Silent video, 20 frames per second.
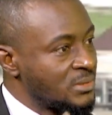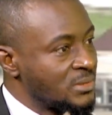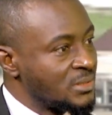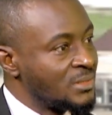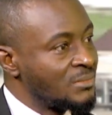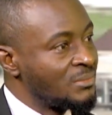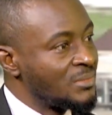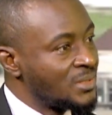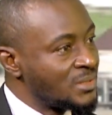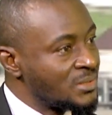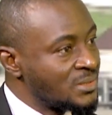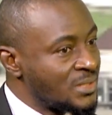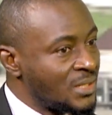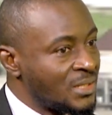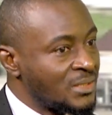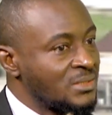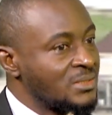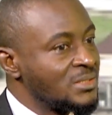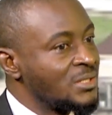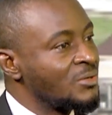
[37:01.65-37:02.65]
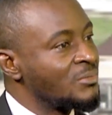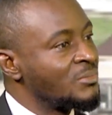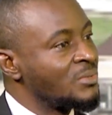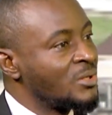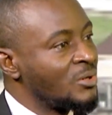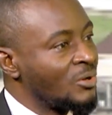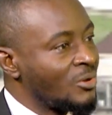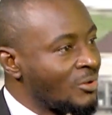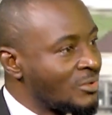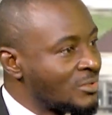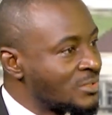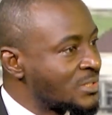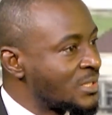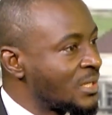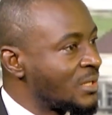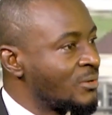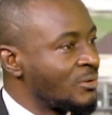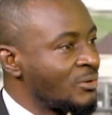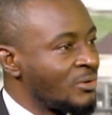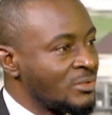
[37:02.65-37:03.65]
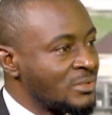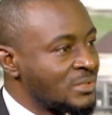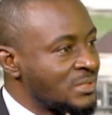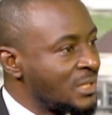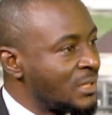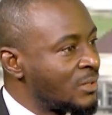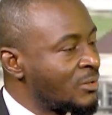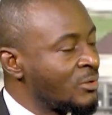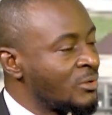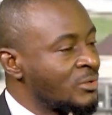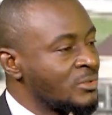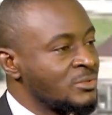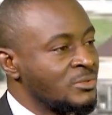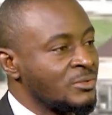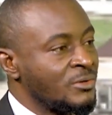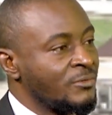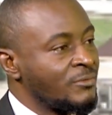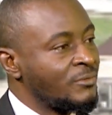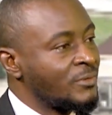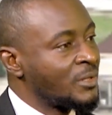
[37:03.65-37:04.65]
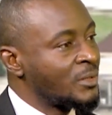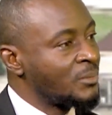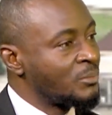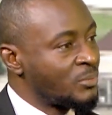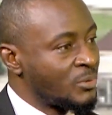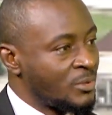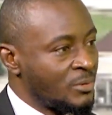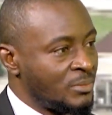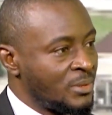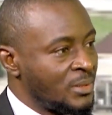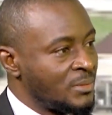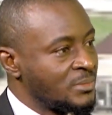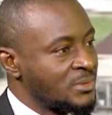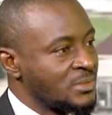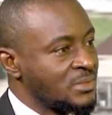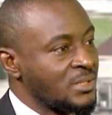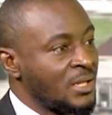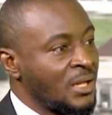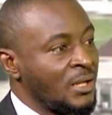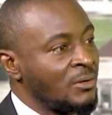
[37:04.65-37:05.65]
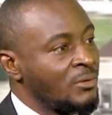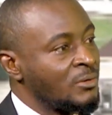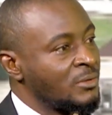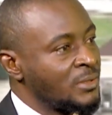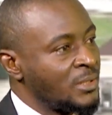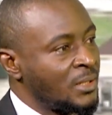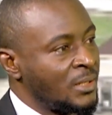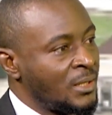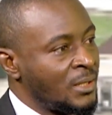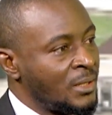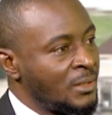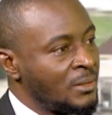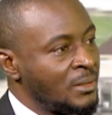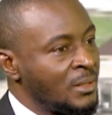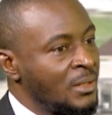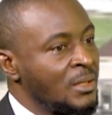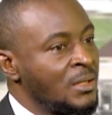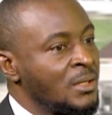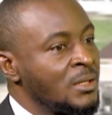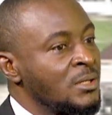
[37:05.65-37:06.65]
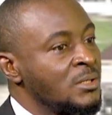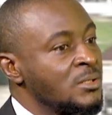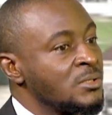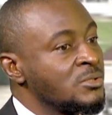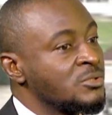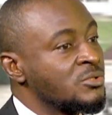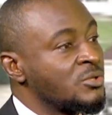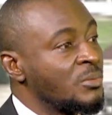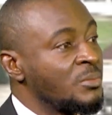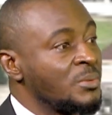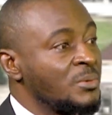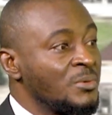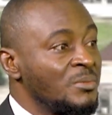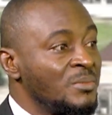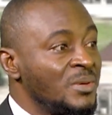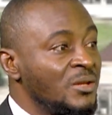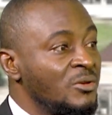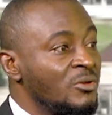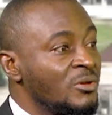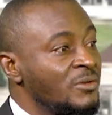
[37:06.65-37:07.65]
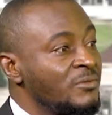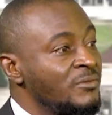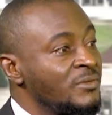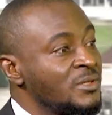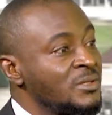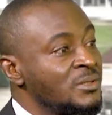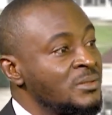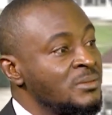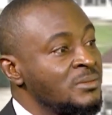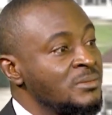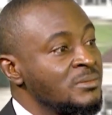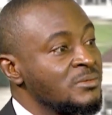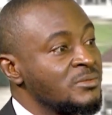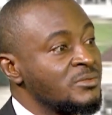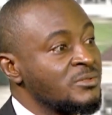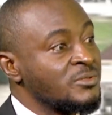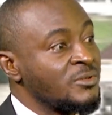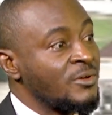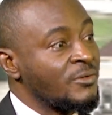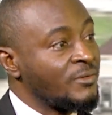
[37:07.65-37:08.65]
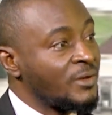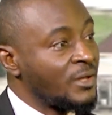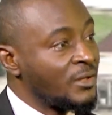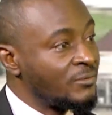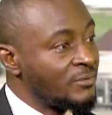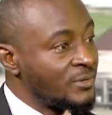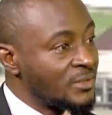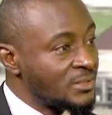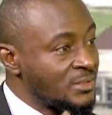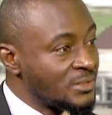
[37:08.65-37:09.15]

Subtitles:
It means that there will be lots and lots and lots of problems along the line. Some people may not even survive it.